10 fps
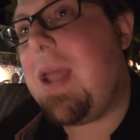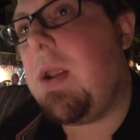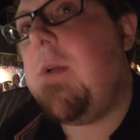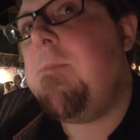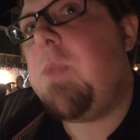end,
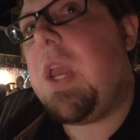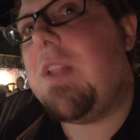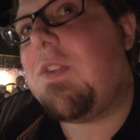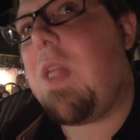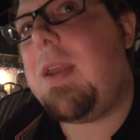
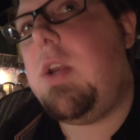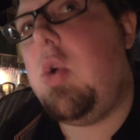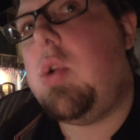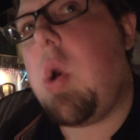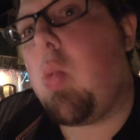it's like
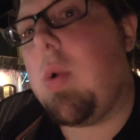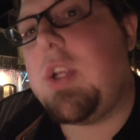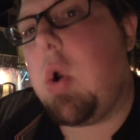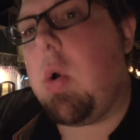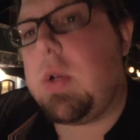you don't
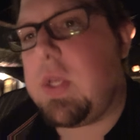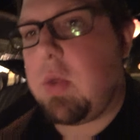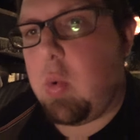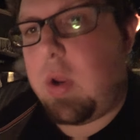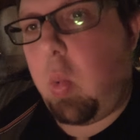return to
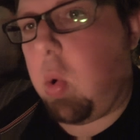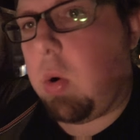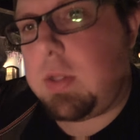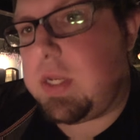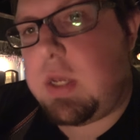the real
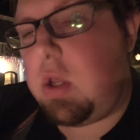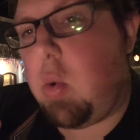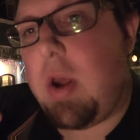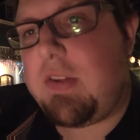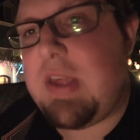world until
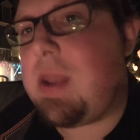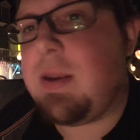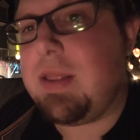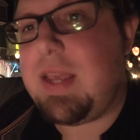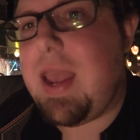you
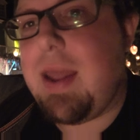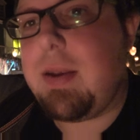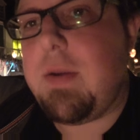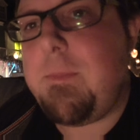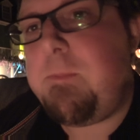ascend at the end.
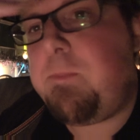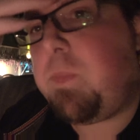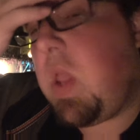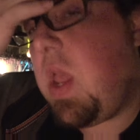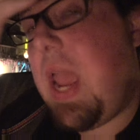
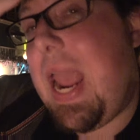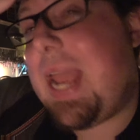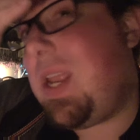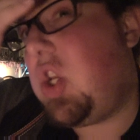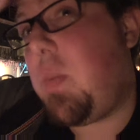Yeah.
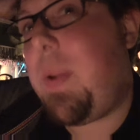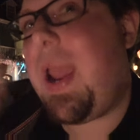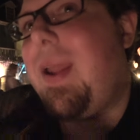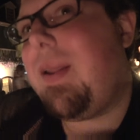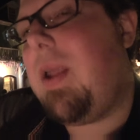And in
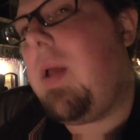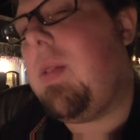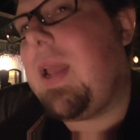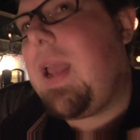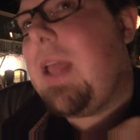Japan,
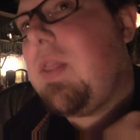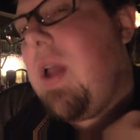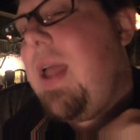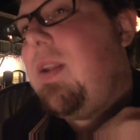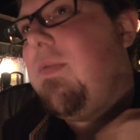like at
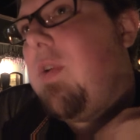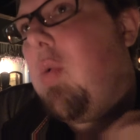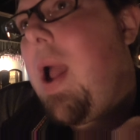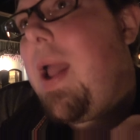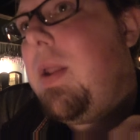the end of the
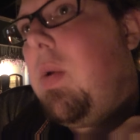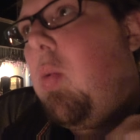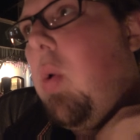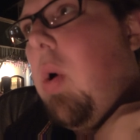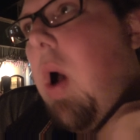ride,
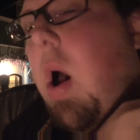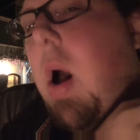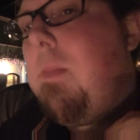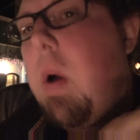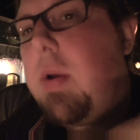
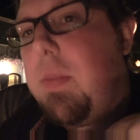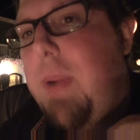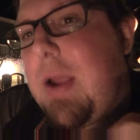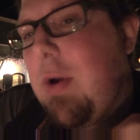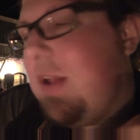among the
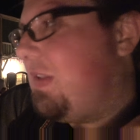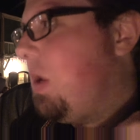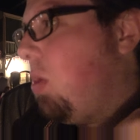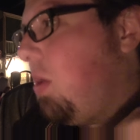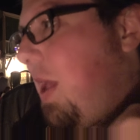pirates,
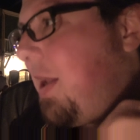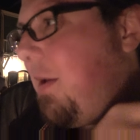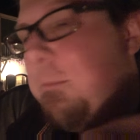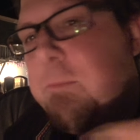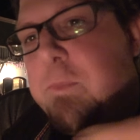there were like
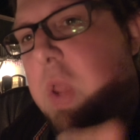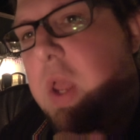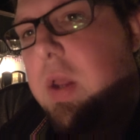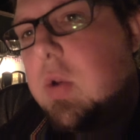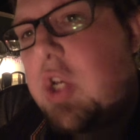
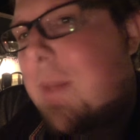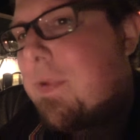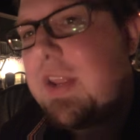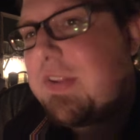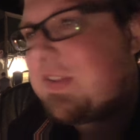
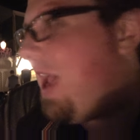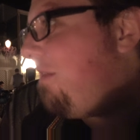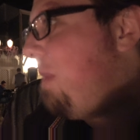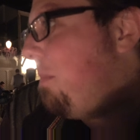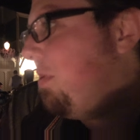Japanese
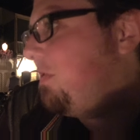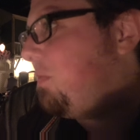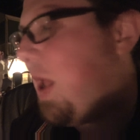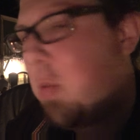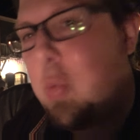staff members
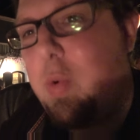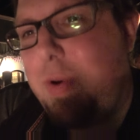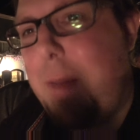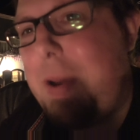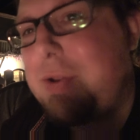
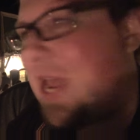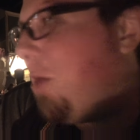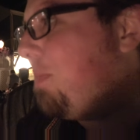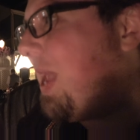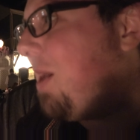about to
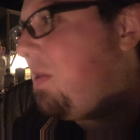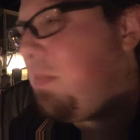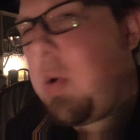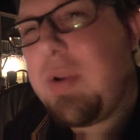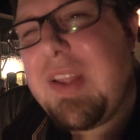help me out of the
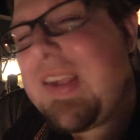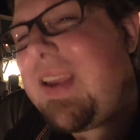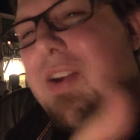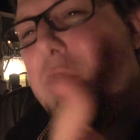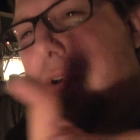boat, and it's
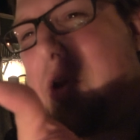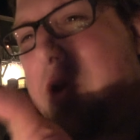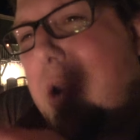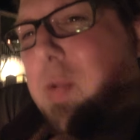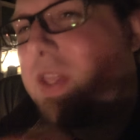like you're
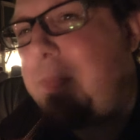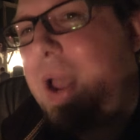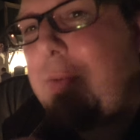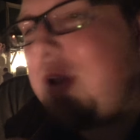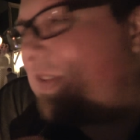here with the
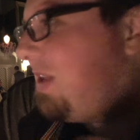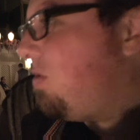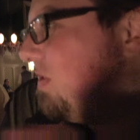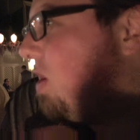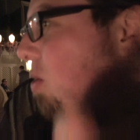pirates. Like
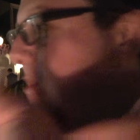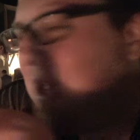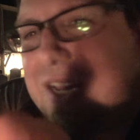there's no,